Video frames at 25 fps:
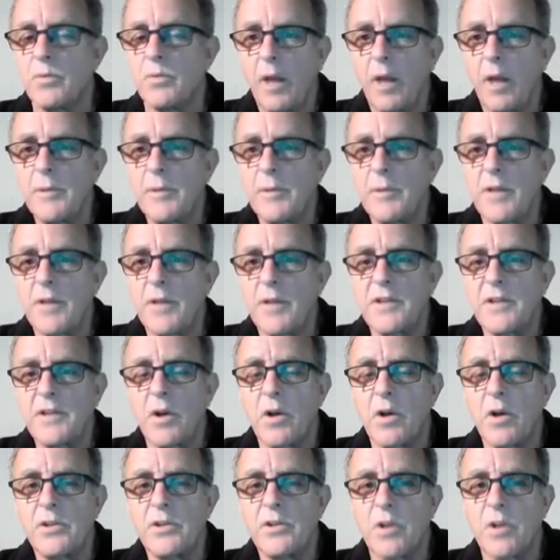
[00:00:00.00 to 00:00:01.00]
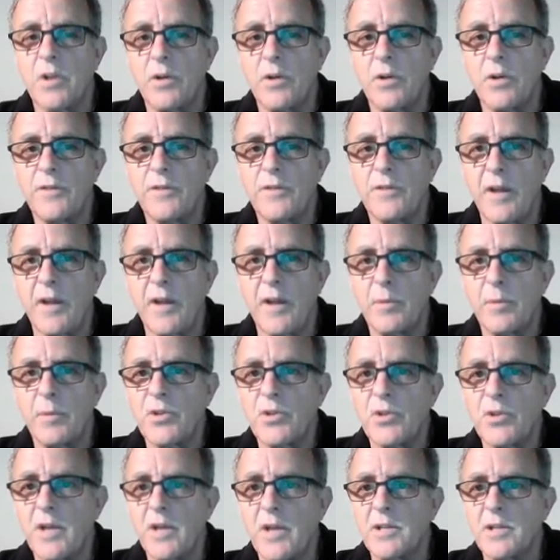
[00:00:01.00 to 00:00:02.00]
I think it's Einstein's
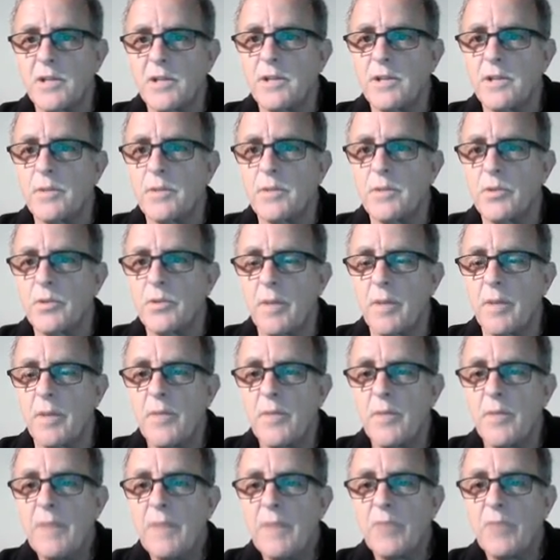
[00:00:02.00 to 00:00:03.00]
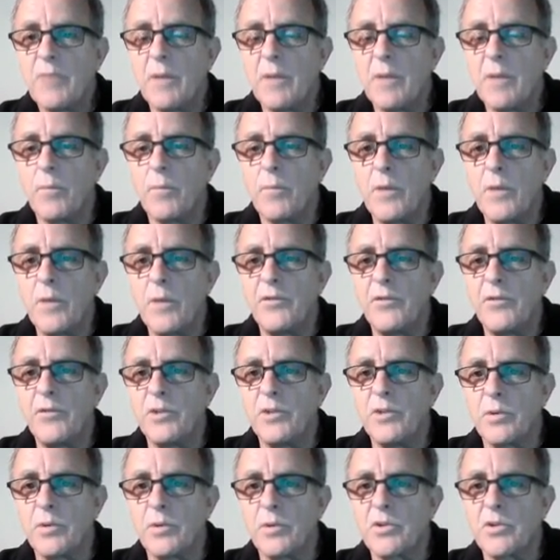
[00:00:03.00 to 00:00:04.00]
famous sentence was, if you
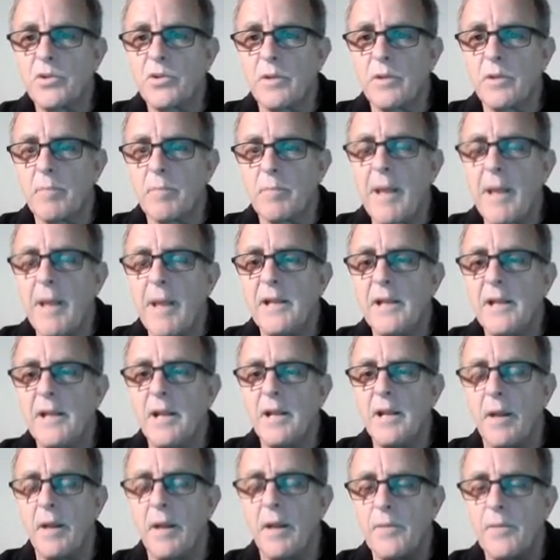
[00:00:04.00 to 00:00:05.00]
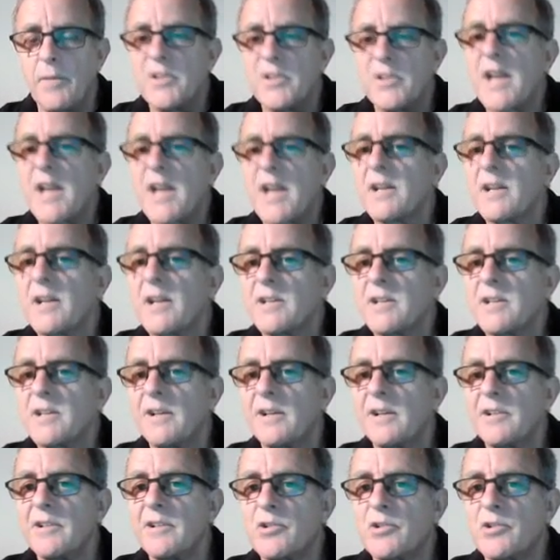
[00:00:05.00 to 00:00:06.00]
do this,
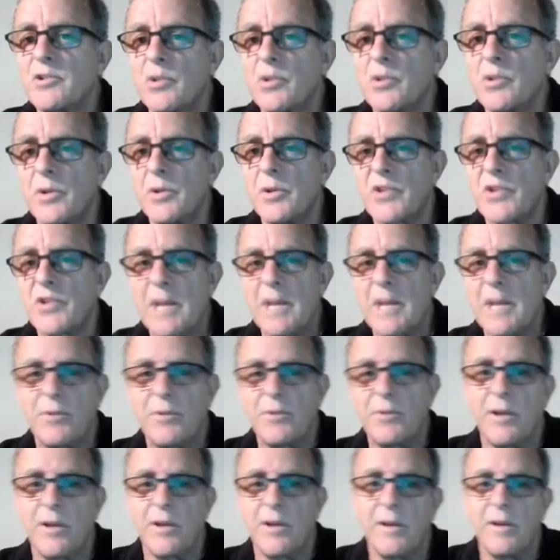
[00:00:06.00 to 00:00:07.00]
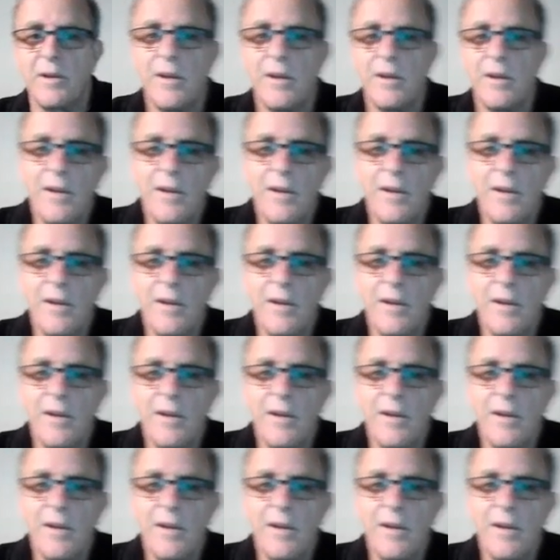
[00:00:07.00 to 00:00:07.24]
insanity is doing the same thing and